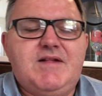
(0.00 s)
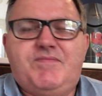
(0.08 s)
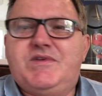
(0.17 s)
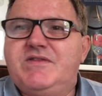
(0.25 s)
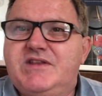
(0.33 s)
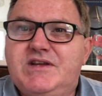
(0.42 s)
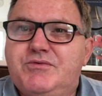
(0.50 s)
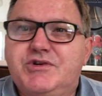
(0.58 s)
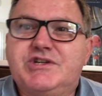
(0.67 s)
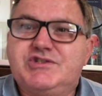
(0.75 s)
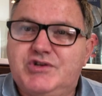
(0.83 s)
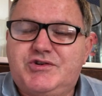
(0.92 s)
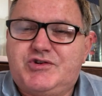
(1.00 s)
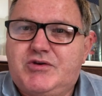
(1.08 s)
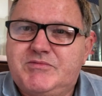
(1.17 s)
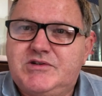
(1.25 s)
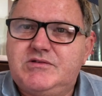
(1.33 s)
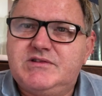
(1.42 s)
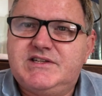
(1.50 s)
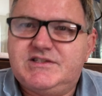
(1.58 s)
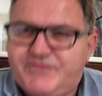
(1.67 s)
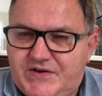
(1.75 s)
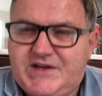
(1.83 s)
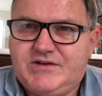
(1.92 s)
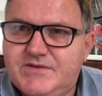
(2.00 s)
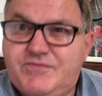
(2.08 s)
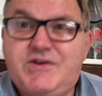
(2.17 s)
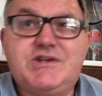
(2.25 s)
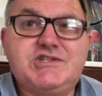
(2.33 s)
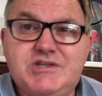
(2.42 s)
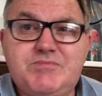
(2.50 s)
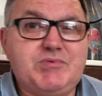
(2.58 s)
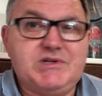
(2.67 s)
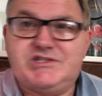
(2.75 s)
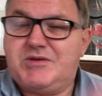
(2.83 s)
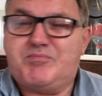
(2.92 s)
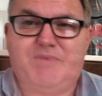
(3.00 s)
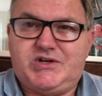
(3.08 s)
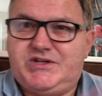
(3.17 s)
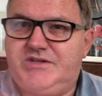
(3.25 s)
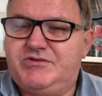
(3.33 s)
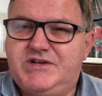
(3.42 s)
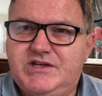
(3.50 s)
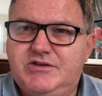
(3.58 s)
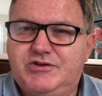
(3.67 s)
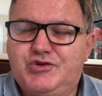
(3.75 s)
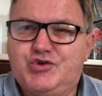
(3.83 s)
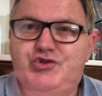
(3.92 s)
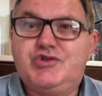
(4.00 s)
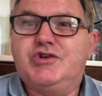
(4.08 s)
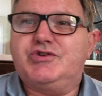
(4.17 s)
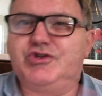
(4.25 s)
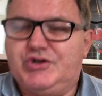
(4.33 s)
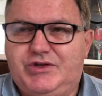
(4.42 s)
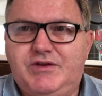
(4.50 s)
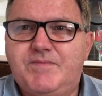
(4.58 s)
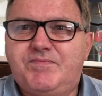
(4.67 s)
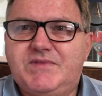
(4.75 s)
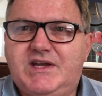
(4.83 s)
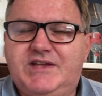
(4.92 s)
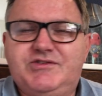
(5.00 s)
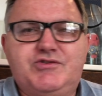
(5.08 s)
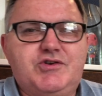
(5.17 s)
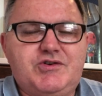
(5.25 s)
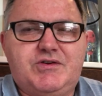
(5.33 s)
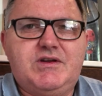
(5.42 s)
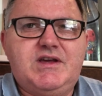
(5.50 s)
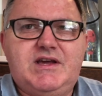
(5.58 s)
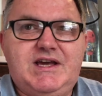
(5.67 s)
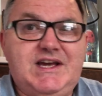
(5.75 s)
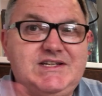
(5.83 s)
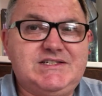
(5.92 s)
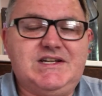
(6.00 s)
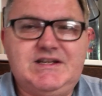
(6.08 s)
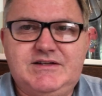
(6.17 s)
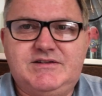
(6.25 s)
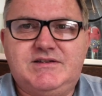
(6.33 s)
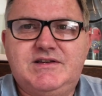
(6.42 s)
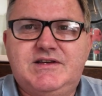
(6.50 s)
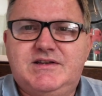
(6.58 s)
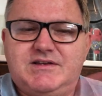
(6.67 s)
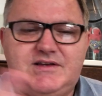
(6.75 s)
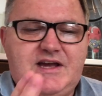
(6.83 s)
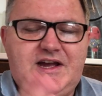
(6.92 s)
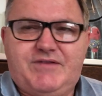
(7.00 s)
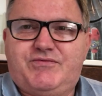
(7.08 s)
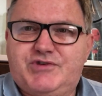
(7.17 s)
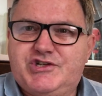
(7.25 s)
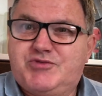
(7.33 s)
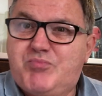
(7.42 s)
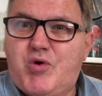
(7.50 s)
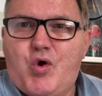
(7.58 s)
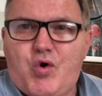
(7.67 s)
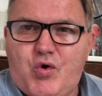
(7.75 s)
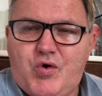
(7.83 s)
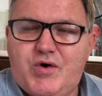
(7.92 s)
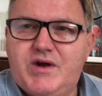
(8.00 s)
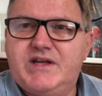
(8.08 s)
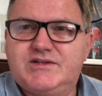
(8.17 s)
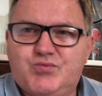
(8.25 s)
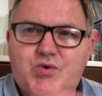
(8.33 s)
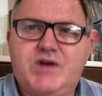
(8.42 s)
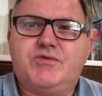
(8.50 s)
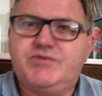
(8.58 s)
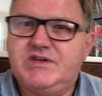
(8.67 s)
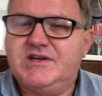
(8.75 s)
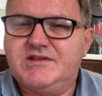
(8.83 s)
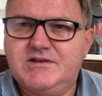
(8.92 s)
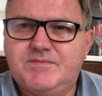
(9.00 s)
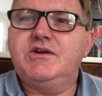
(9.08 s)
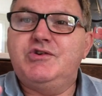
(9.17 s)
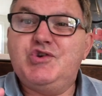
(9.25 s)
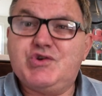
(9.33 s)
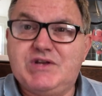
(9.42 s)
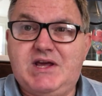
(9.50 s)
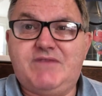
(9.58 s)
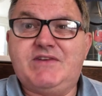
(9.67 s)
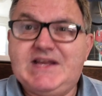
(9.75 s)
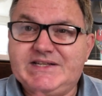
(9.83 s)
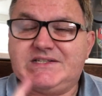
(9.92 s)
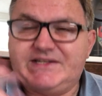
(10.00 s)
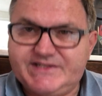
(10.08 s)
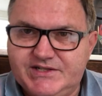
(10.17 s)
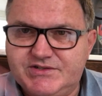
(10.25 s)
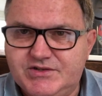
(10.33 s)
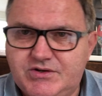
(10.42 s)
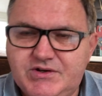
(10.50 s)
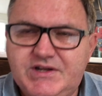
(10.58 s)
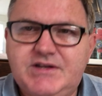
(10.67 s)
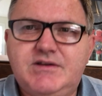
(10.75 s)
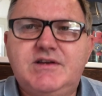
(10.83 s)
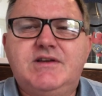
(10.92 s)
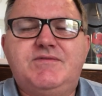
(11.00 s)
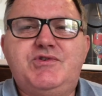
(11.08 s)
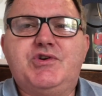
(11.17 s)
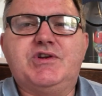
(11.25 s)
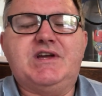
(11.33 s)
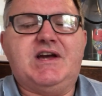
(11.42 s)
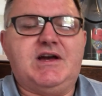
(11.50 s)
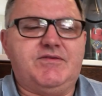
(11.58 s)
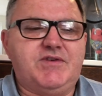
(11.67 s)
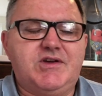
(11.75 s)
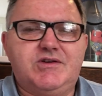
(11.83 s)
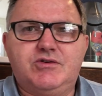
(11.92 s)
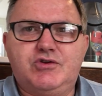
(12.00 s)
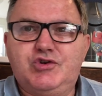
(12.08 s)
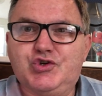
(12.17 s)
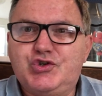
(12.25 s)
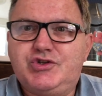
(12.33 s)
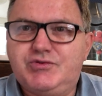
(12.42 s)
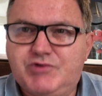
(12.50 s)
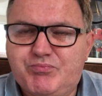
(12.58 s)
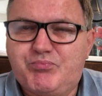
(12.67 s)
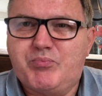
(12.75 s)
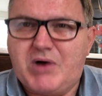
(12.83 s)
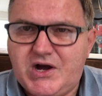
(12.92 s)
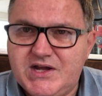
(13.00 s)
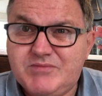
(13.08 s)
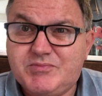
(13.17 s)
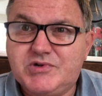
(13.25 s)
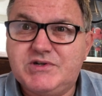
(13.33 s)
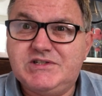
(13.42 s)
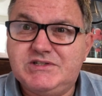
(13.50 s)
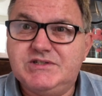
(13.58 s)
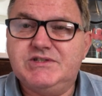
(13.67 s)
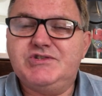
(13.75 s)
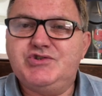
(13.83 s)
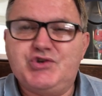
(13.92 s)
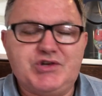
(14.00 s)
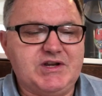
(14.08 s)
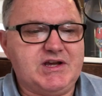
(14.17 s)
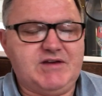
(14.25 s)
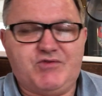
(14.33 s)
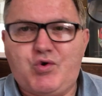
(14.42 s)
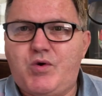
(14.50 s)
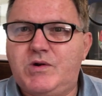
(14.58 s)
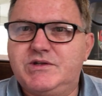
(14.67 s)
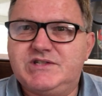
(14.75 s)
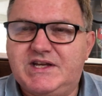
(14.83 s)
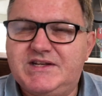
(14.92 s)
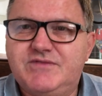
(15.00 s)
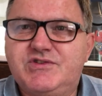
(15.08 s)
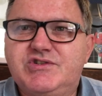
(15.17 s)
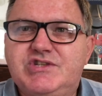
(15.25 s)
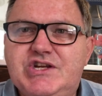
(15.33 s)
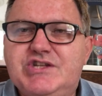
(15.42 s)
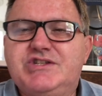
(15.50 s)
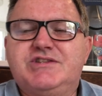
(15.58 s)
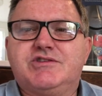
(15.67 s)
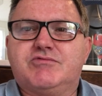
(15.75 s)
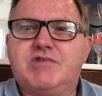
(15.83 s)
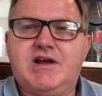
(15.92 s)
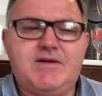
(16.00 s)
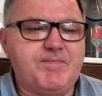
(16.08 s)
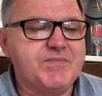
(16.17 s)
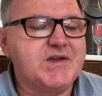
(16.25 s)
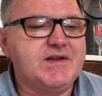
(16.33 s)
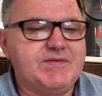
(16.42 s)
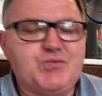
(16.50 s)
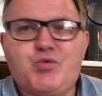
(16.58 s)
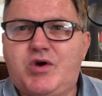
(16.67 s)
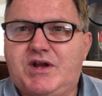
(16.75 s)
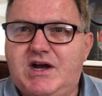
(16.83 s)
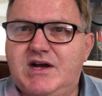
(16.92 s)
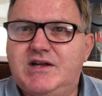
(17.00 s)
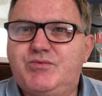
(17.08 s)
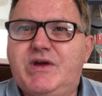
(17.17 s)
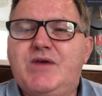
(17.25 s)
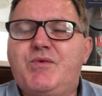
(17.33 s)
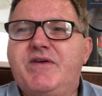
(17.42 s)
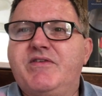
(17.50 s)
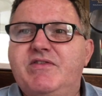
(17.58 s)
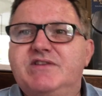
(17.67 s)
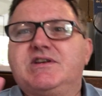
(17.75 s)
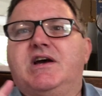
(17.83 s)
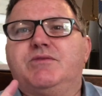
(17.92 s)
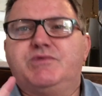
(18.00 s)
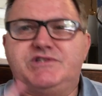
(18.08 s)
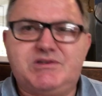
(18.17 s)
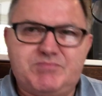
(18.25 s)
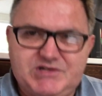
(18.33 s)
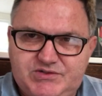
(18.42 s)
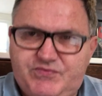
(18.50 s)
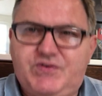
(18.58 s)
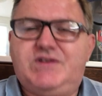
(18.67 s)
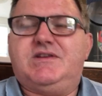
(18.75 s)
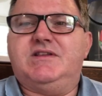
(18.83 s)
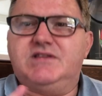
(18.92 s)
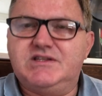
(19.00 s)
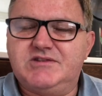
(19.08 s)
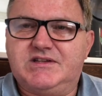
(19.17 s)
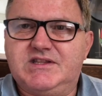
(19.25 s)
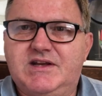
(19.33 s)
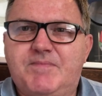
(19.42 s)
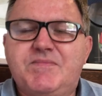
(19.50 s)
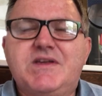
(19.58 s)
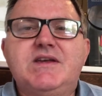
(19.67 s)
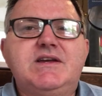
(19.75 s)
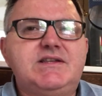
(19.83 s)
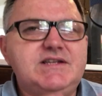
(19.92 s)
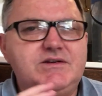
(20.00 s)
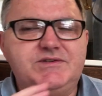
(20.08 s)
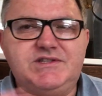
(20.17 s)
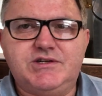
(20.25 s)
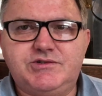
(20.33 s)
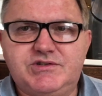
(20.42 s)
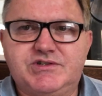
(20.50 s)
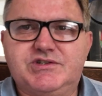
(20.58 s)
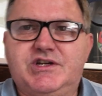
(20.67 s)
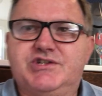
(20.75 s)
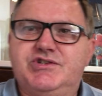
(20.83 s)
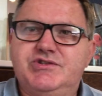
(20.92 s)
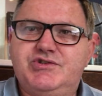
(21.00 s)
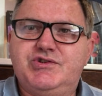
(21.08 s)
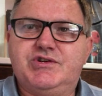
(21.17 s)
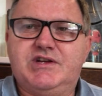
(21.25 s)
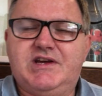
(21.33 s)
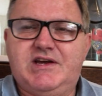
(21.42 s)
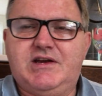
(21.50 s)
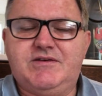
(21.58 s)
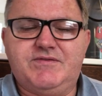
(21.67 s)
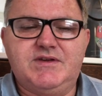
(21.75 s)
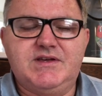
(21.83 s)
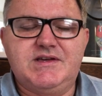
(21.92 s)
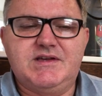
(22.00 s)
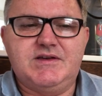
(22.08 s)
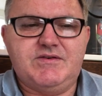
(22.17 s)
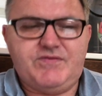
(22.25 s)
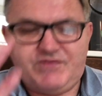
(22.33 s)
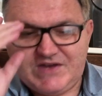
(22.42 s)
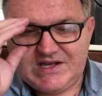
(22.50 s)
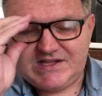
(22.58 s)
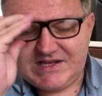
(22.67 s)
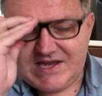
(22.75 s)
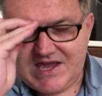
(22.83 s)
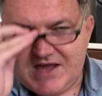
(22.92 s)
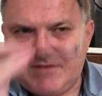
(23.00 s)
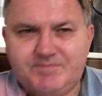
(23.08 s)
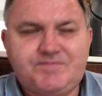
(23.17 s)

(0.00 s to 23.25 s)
then the network is not nominal, it's failed. Very simple, it's a binary good, not good. It's not excellent average poor, it's one or the other. You can have an excellent design, you can have good buying prices, you can have qualitative decisions around what hardware, whether this hardware is the best fit, and things like that. Now, in those discussions, you can have fairly